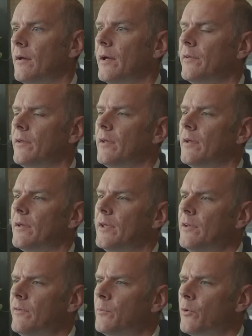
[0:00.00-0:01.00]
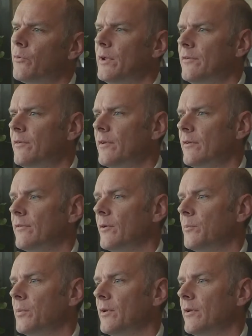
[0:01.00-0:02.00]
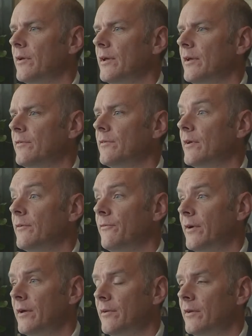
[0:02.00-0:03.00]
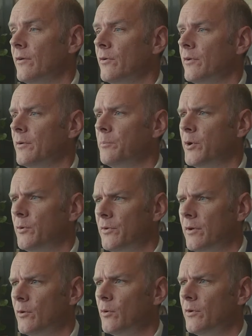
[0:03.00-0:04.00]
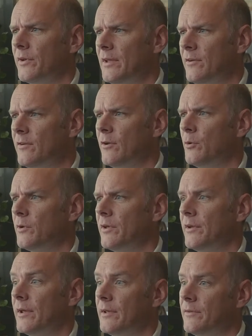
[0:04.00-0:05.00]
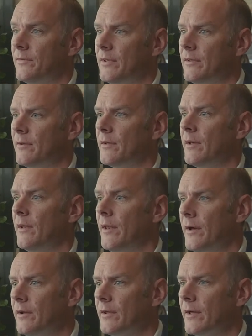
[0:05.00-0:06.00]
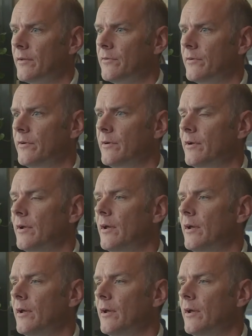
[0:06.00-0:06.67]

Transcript: An even more recent example is a finding on a protein called interleukin 18 and lung cancer.